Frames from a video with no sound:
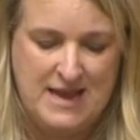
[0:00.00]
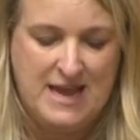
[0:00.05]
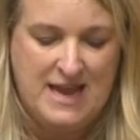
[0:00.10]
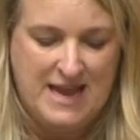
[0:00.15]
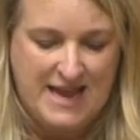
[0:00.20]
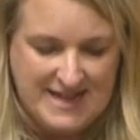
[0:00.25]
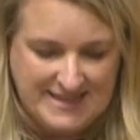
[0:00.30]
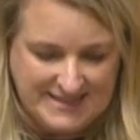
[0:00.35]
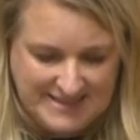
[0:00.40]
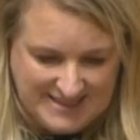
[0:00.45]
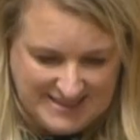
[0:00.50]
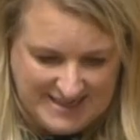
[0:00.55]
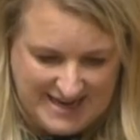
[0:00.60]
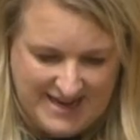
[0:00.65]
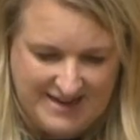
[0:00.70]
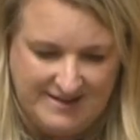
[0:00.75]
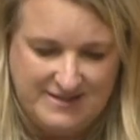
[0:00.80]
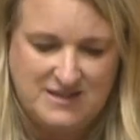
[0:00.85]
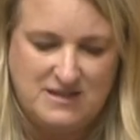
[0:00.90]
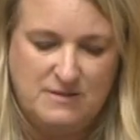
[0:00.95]

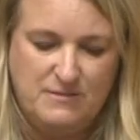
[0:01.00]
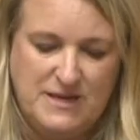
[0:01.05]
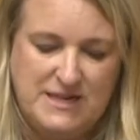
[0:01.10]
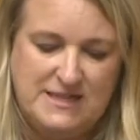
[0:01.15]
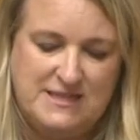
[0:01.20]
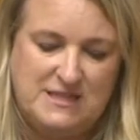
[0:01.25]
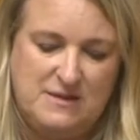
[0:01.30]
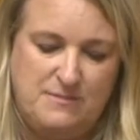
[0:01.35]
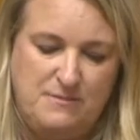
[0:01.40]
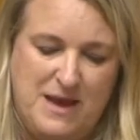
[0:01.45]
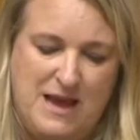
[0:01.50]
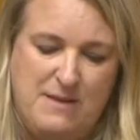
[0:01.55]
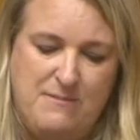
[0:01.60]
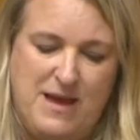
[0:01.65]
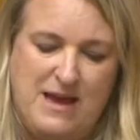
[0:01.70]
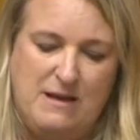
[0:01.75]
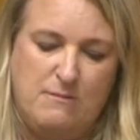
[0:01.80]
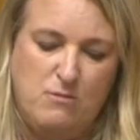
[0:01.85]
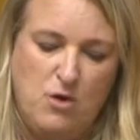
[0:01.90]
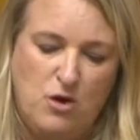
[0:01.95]
Instead, the minister may
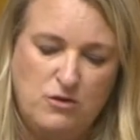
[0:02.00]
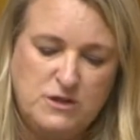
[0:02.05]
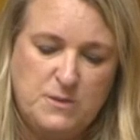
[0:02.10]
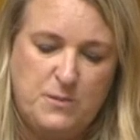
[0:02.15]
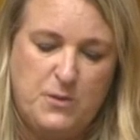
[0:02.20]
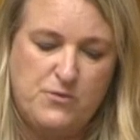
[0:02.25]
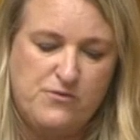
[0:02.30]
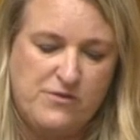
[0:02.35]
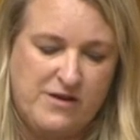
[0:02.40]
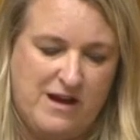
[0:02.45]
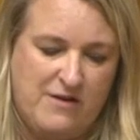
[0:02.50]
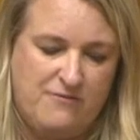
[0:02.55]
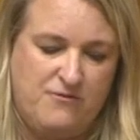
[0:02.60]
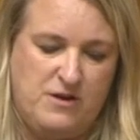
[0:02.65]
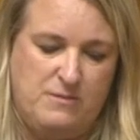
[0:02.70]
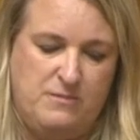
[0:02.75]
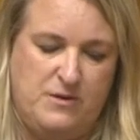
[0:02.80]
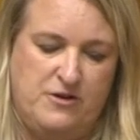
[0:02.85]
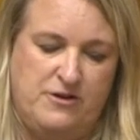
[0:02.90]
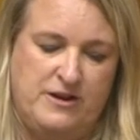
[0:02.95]
make multiple
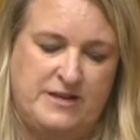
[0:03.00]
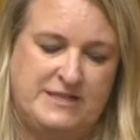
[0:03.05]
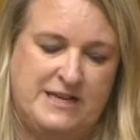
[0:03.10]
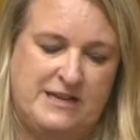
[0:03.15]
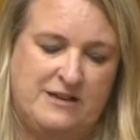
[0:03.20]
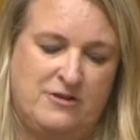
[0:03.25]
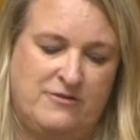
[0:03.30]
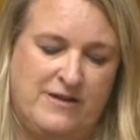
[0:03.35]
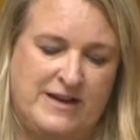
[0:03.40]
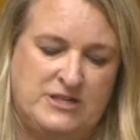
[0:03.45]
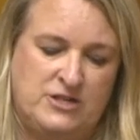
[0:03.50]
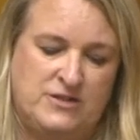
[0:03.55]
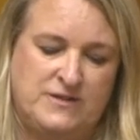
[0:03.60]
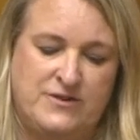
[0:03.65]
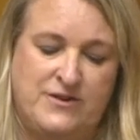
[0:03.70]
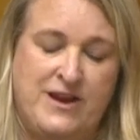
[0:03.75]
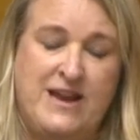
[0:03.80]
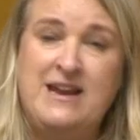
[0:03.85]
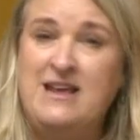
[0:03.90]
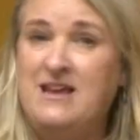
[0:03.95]
recovery period declarations
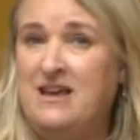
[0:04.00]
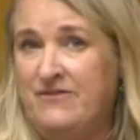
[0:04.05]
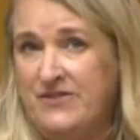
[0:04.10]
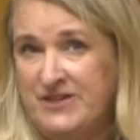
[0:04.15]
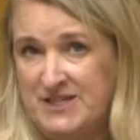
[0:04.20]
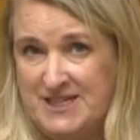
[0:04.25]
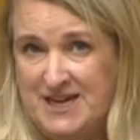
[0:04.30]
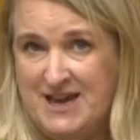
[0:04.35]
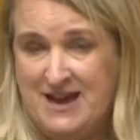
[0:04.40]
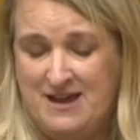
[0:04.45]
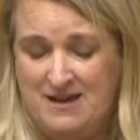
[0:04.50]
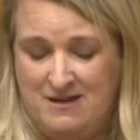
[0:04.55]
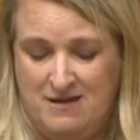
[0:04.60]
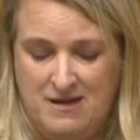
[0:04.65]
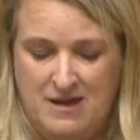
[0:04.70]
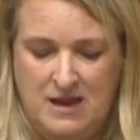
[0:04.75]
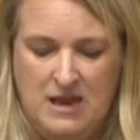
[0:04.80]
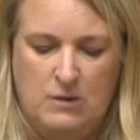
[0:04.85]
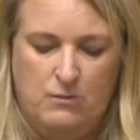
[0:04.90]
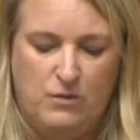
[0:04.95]
on any given day
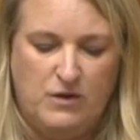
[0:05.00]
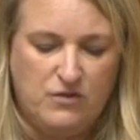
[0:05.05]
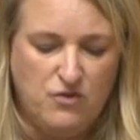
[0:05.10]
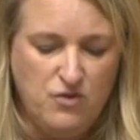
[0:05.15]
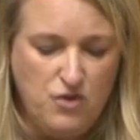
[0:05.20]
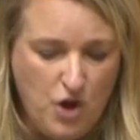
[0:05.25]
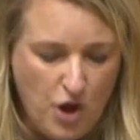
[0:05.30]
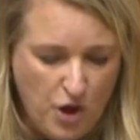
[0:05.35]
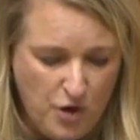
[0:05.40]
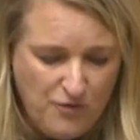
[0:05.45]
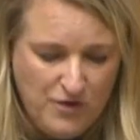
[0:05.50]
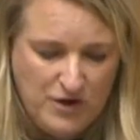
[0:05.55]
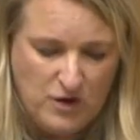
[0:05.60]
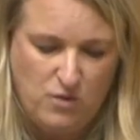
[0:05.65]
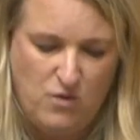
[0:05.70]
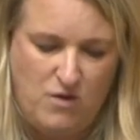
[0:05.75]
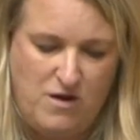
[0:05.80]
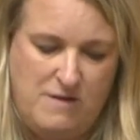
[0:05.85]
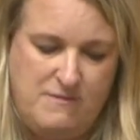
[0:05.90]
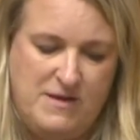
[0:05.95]
with no
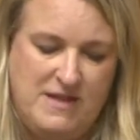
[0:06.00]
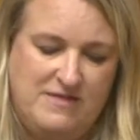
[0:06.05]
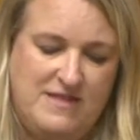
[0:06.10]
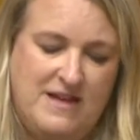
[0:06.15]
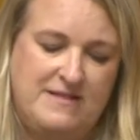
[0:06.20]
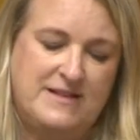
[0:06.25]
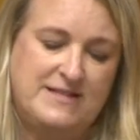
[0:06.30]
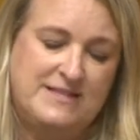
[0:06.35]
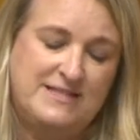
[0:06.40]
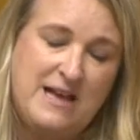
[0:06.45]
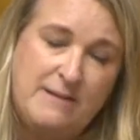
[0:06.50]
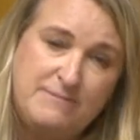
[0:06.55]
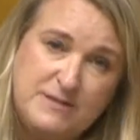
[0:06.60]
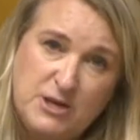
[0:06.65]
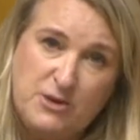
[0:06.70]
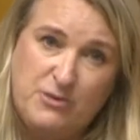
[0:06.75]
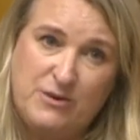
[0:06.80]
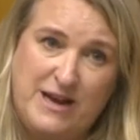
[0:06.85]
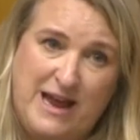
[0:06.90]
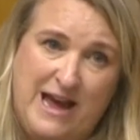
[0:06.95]
requirement that the
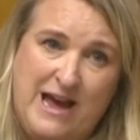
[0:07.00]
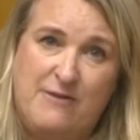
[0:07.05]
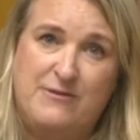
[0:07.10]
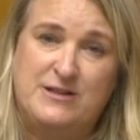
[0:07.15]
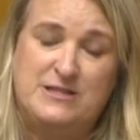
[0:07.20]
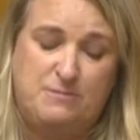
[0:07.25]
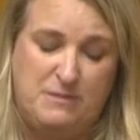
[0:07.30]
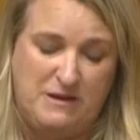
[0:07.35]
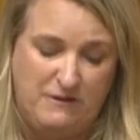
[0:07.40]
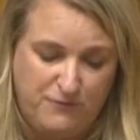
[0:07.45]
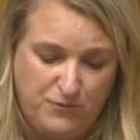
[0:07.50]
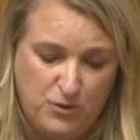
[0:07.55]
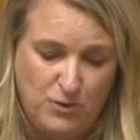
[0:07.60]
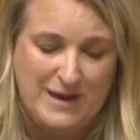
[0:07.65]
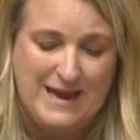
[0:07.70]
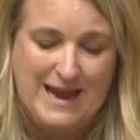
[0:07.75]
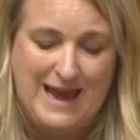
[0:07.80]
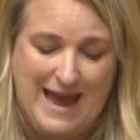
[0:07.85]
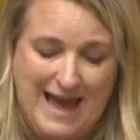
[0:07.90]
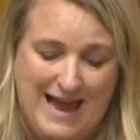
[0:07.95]
subsequent hours be
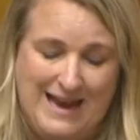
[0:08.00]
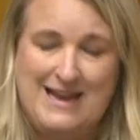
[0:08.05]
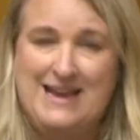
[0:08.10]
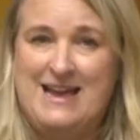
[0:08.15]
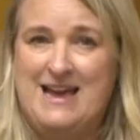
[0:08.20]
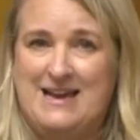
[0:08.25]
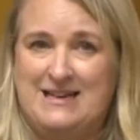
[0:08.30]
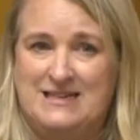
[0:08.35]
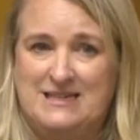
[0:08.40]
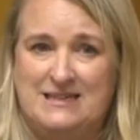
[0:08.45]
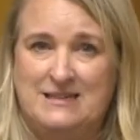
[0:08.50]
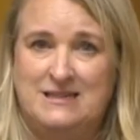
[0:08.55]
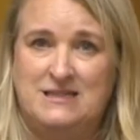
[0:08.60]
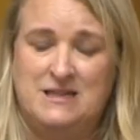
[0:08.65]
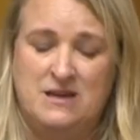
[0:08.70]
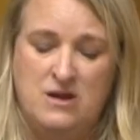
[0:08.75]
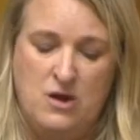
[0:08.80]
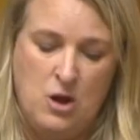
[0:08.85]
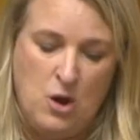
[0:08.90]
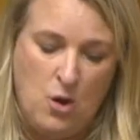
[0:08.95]
fully allocated
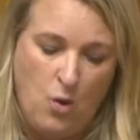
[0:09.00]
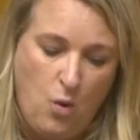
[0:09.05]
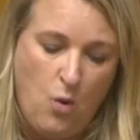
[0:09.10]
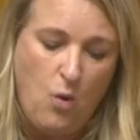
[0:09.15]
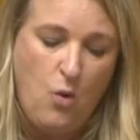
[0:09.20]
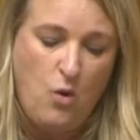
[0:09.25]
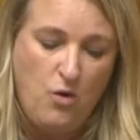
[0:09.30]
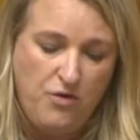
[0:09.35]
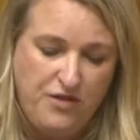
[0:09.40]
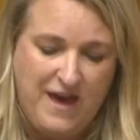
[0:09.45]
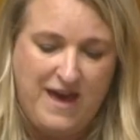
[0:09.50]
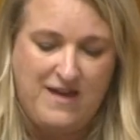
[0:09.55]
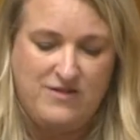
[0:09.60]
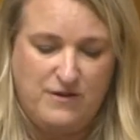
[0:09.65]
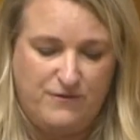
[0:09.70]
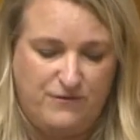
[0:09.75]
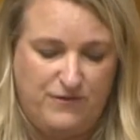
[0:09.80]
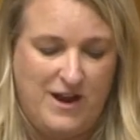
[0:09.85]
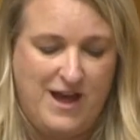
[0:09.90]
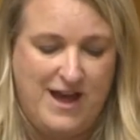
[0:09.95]
or that the
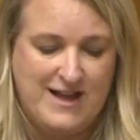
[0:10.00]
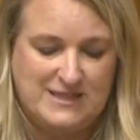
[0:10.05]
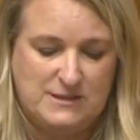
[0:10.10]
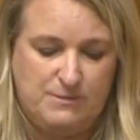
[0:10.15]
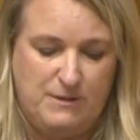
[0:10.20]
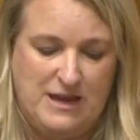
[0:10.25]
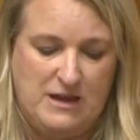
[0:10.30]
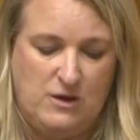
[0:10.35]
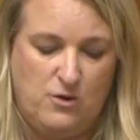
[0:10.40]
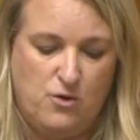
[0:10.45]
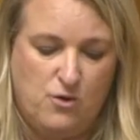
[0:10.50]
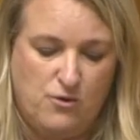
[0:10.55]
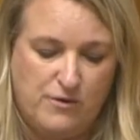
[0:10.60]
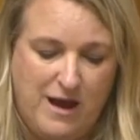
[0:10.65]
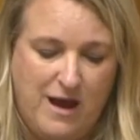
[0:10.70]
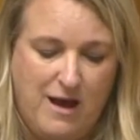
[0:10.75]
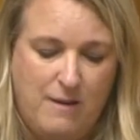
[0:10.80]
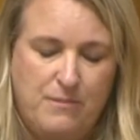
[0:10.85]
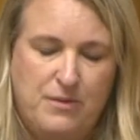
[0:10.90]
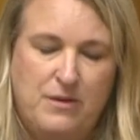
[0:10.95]
flights being caught
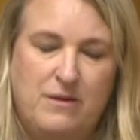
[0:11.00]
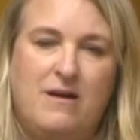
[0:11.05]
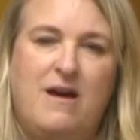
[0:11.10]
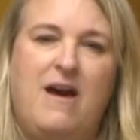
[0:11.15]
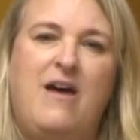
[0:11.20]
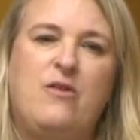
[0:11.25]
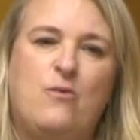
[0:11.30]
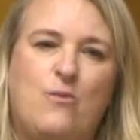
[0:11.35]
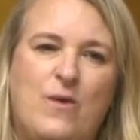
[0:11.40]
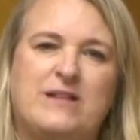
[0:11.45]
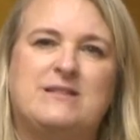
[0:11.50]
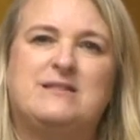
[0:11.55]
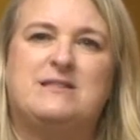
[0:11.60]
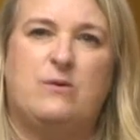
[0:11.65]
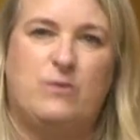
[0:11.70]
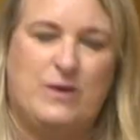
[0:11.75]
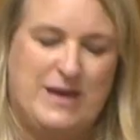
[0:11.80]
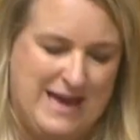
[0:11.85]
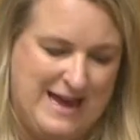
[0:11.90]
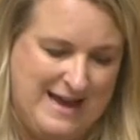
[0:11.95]
up are the ones that
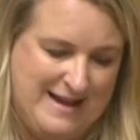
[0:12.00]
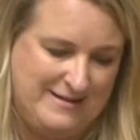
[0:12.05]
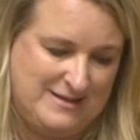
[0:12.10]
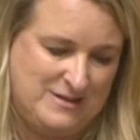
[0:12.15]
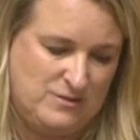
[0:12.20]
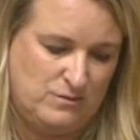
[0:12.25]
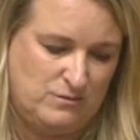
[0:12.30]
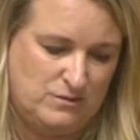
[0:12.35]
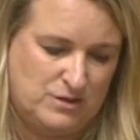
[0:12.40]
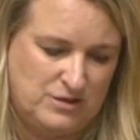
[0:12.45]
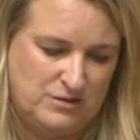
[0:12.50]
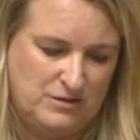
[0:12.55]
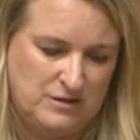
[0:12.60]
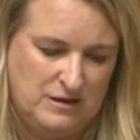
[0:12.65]
were cancelled.